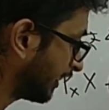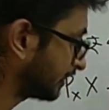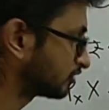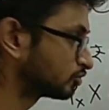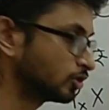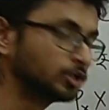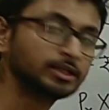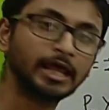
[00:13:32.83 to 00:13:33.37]
er
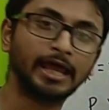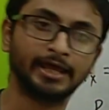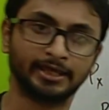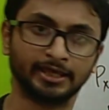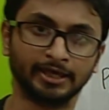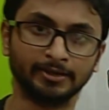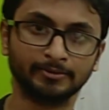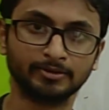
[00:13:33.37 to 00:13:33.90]
khetrot
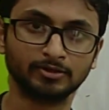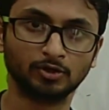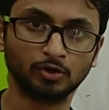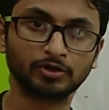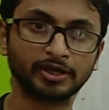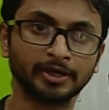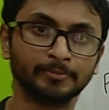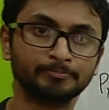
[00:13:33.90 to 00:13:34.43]
ekhe
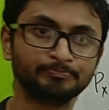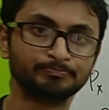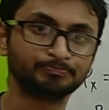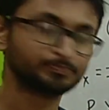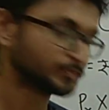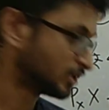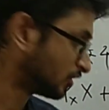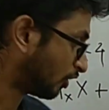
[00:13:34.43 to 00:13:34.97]
okay
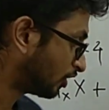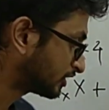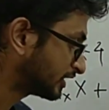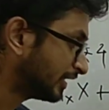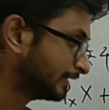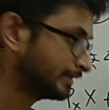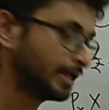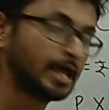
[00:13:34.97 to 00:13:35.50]

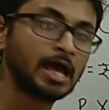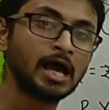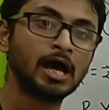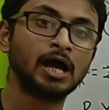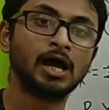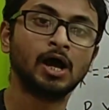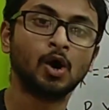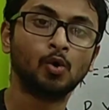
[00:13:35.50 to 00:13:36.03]
orthat
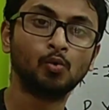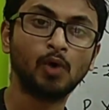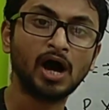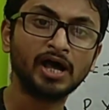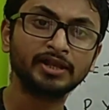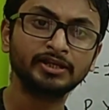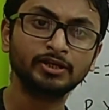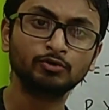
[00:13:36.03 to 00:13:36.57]

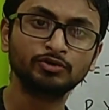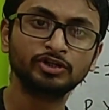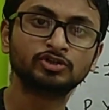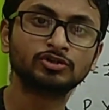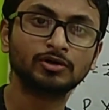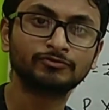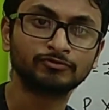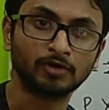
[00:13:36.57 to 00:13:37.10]
one unit
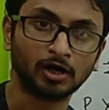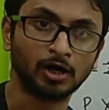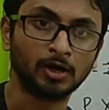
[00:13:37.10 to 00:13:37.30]
of